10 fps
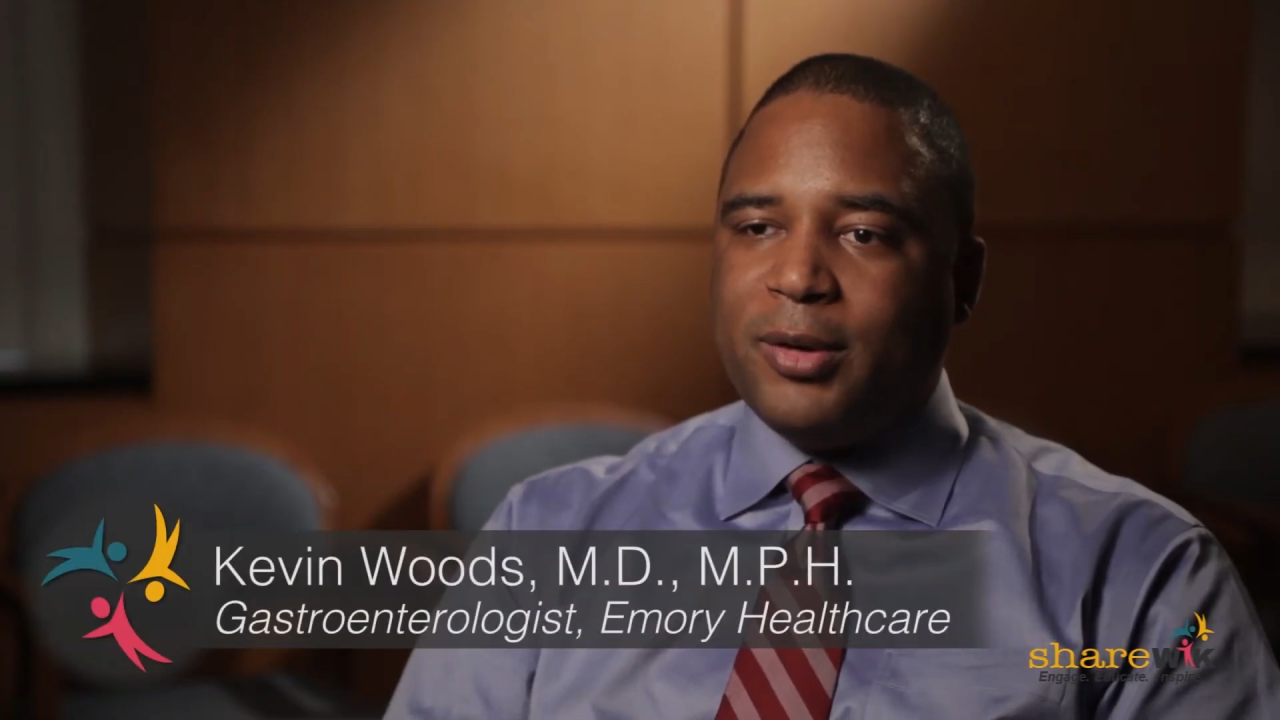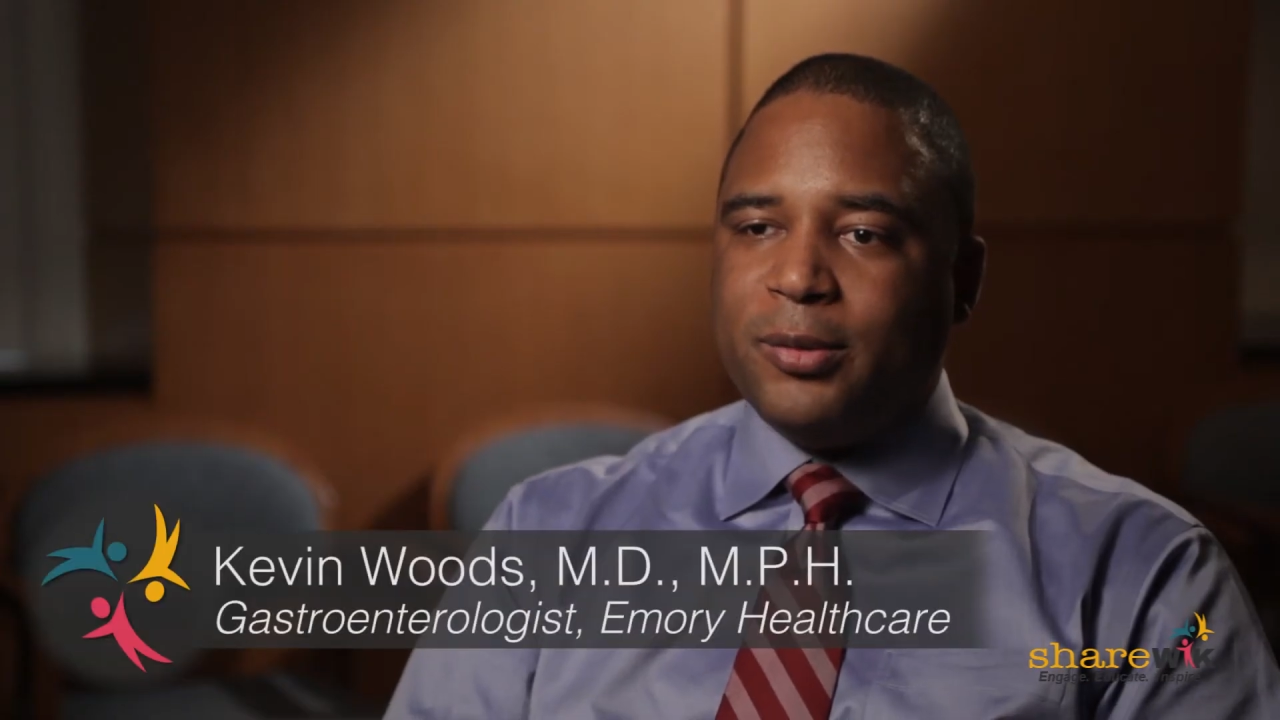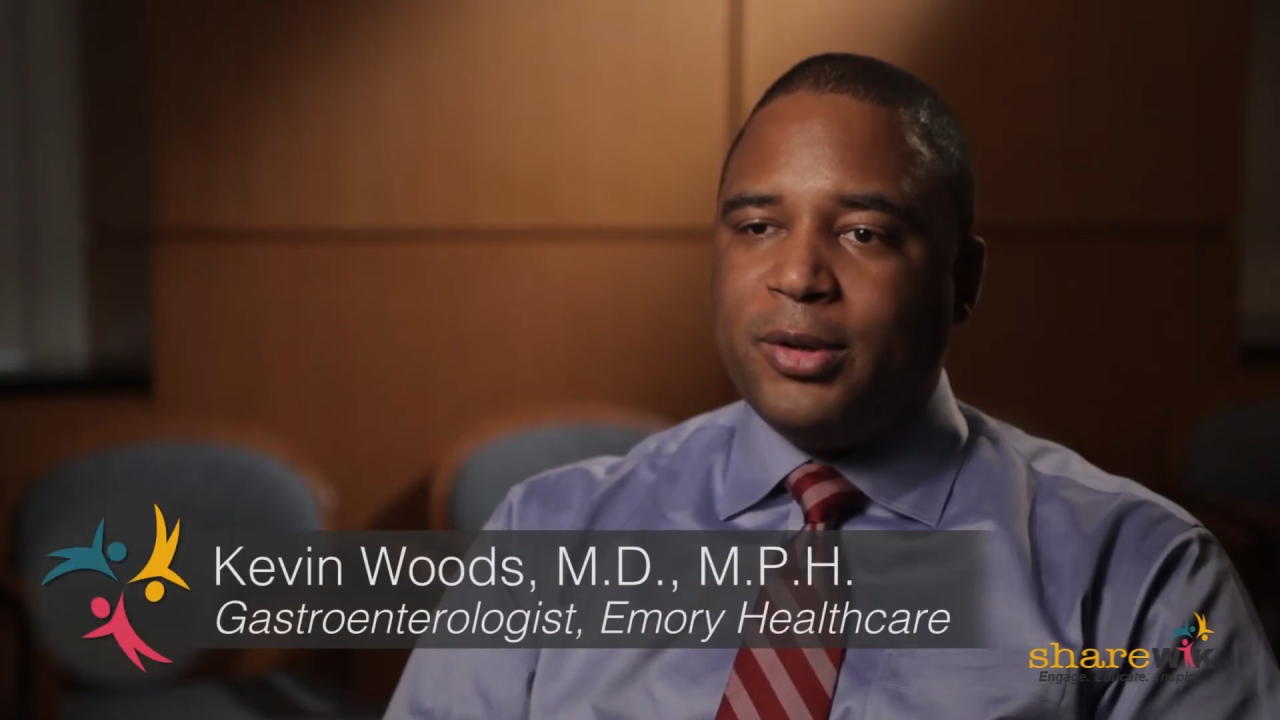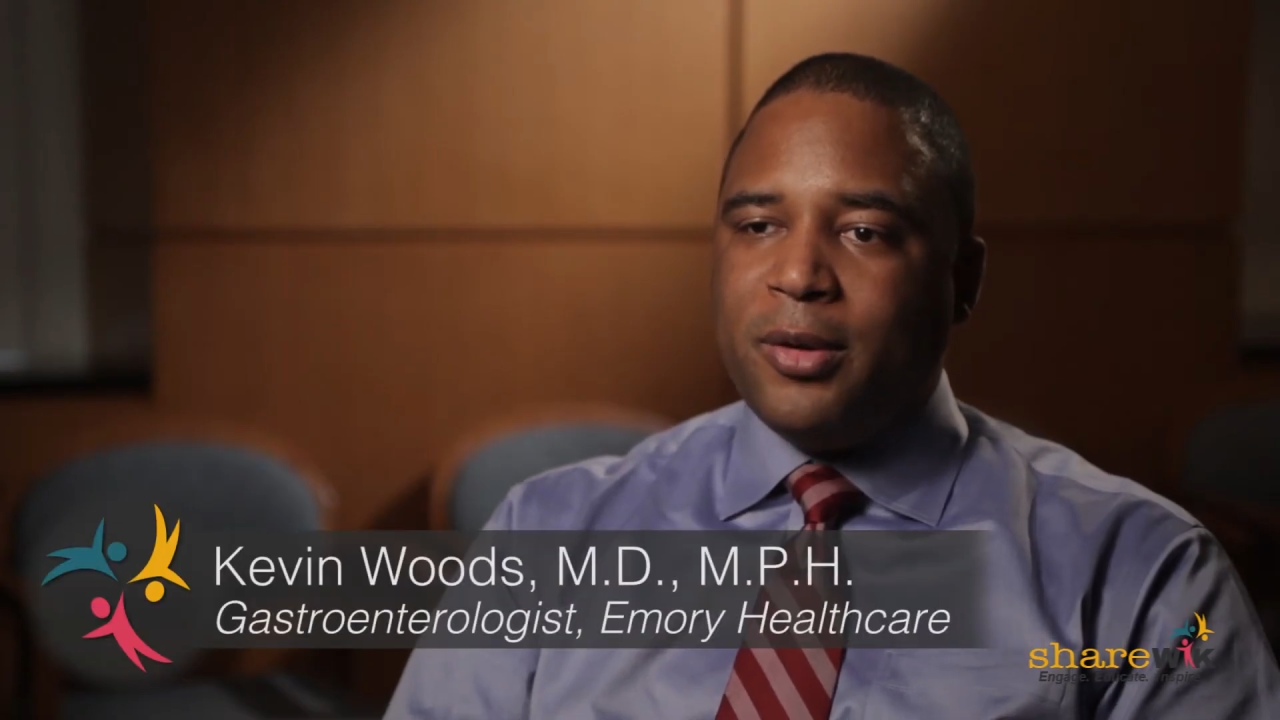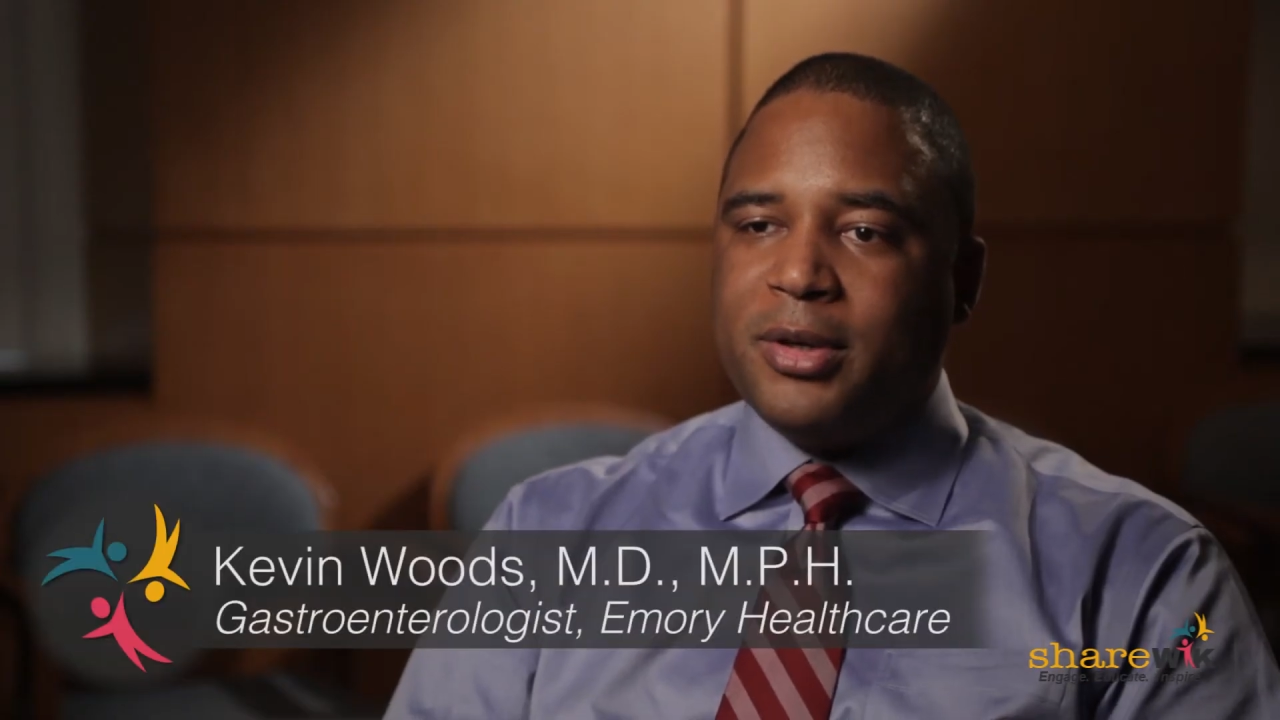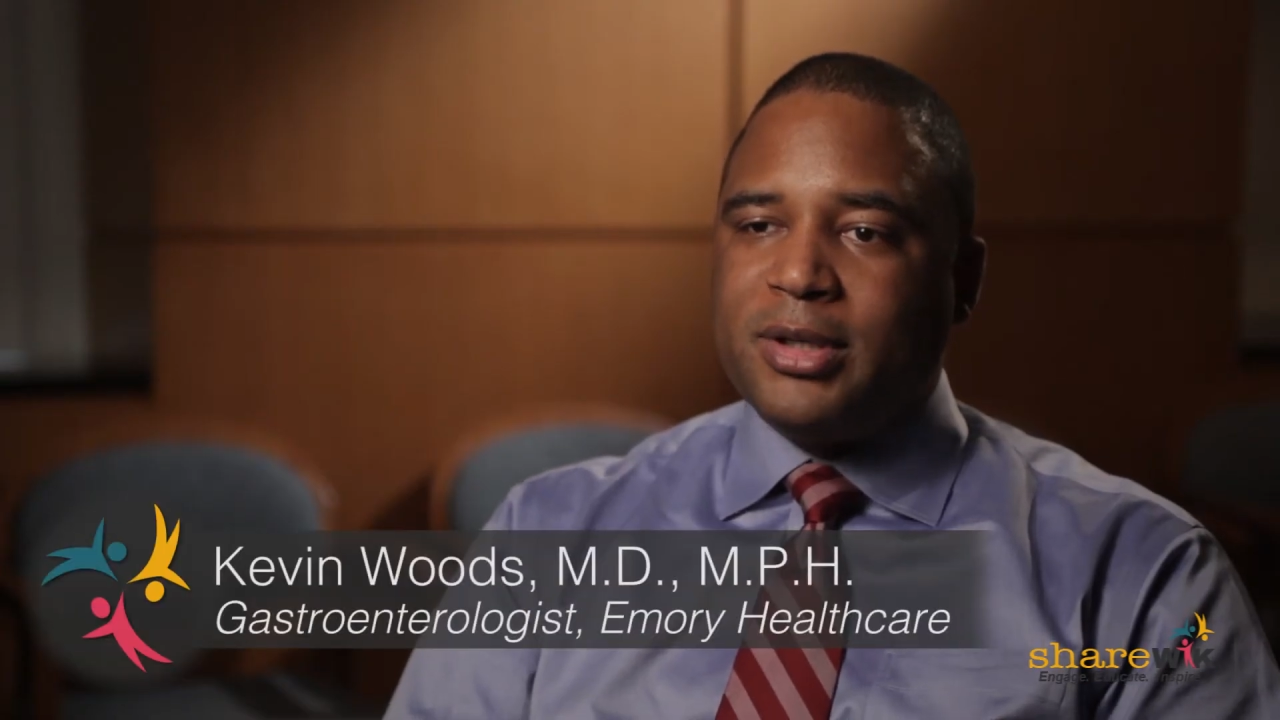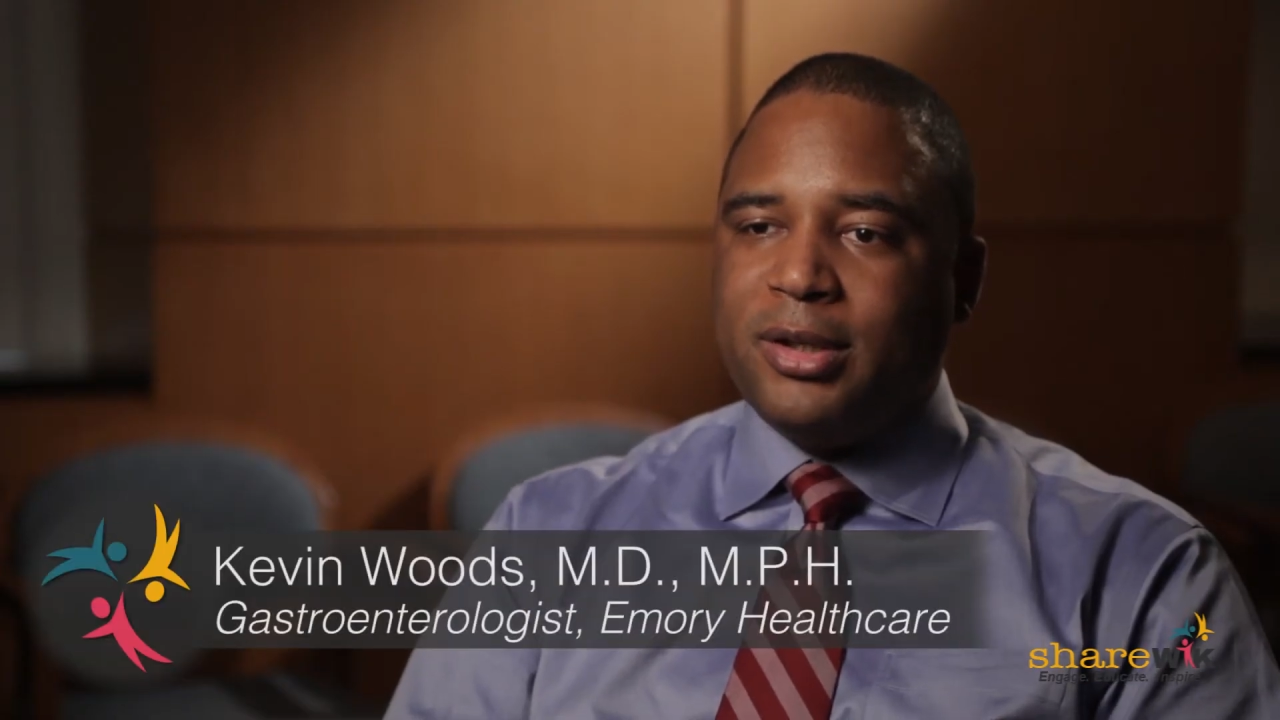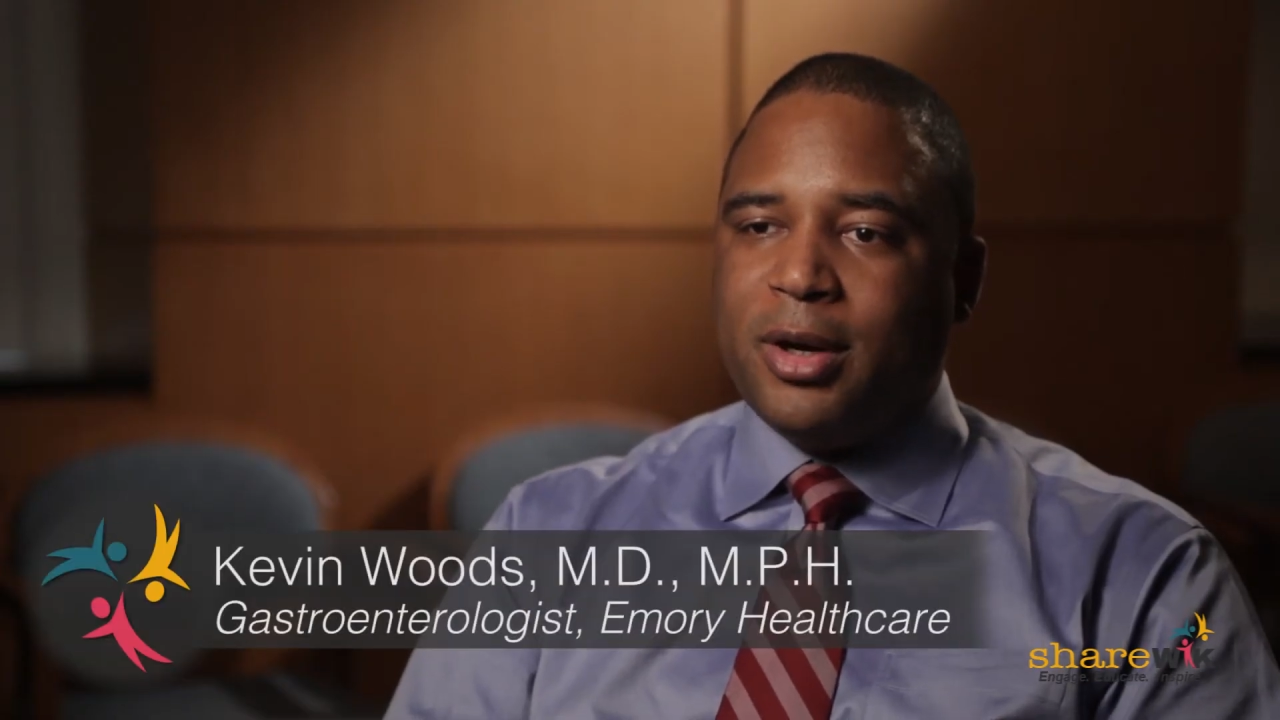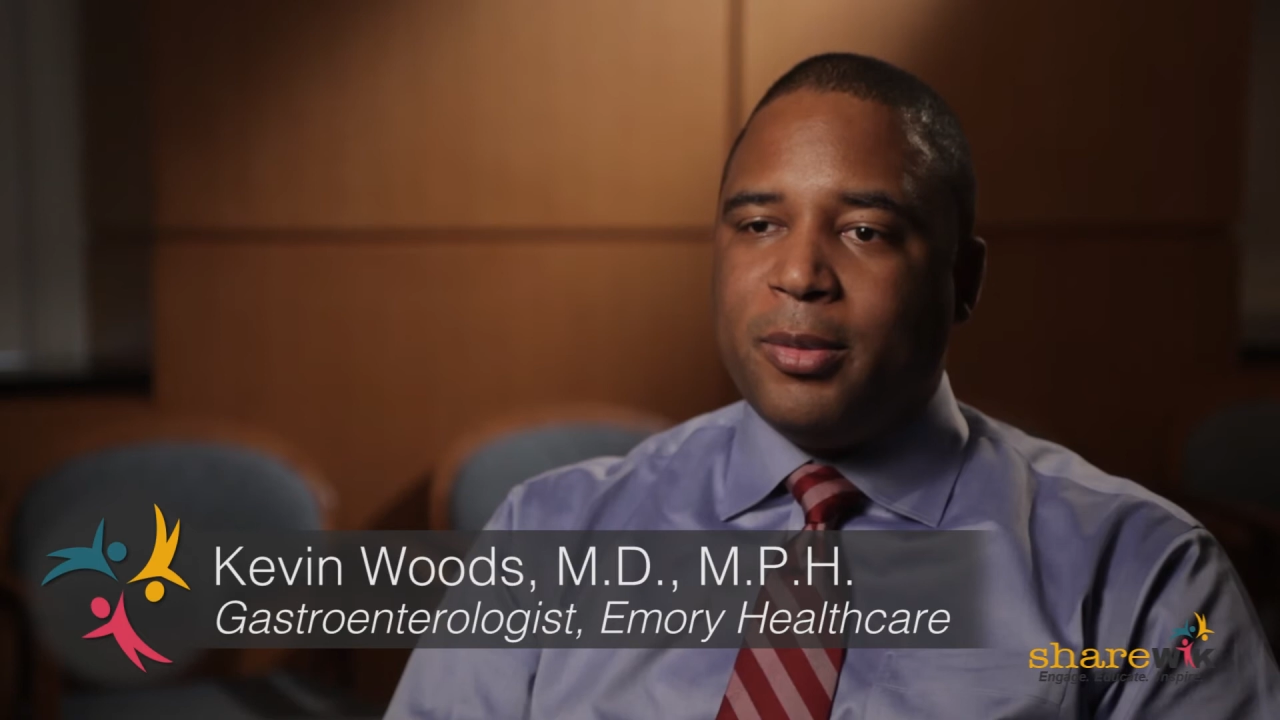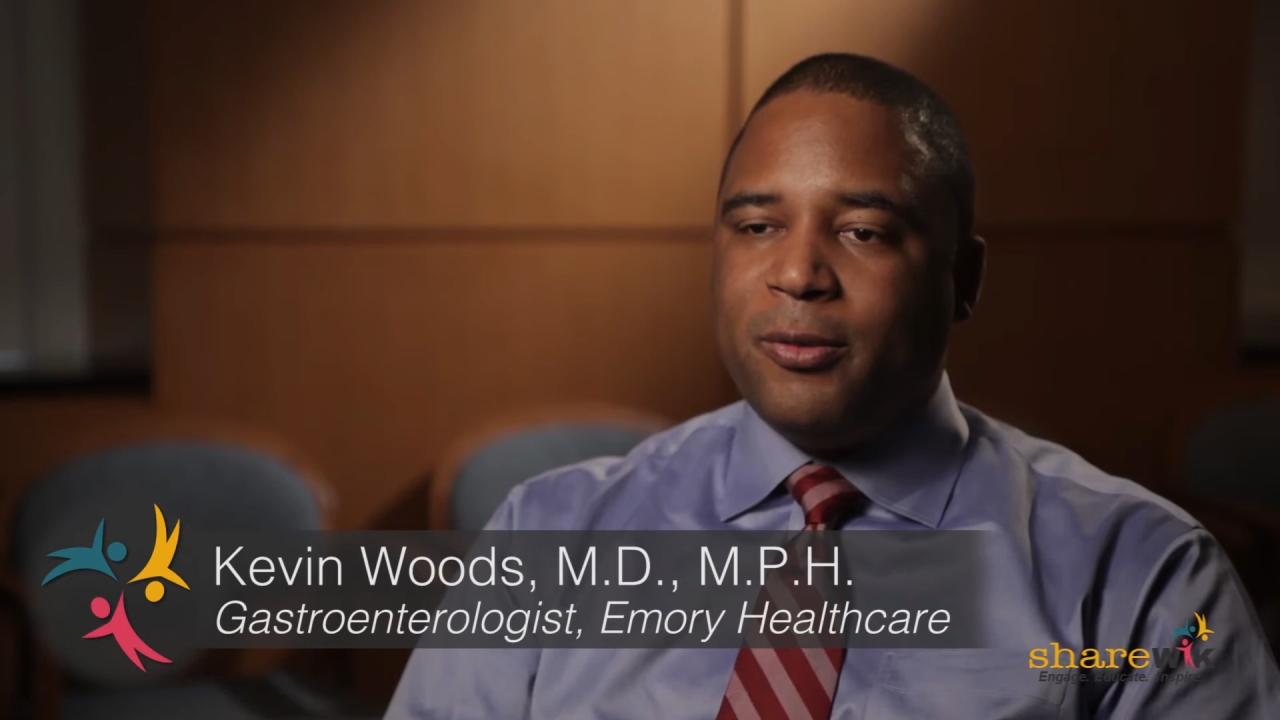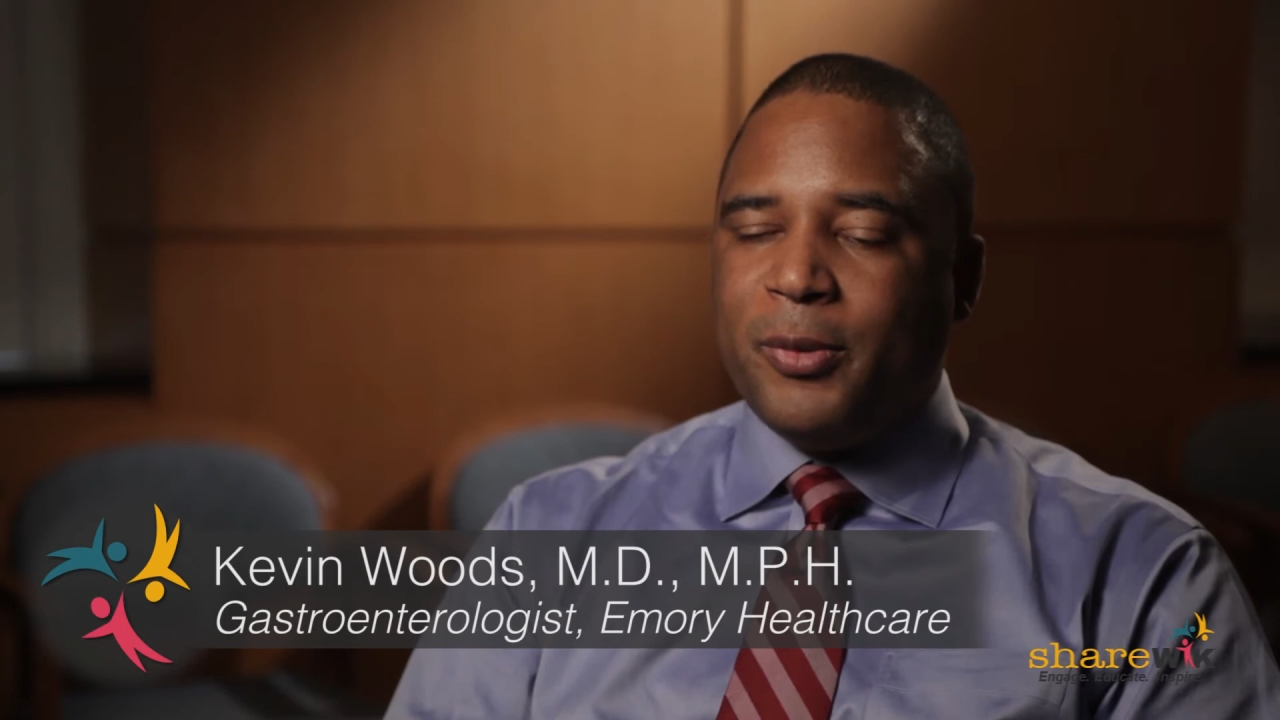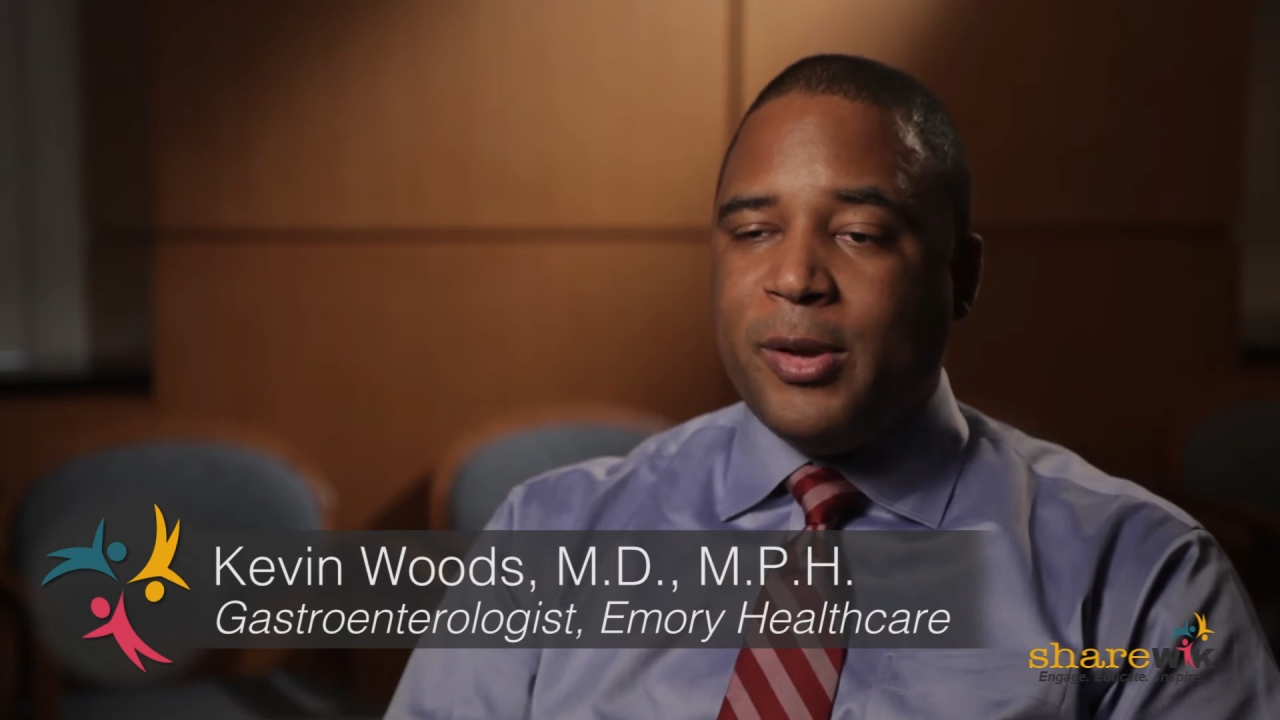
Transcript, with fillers: you'll notice a number of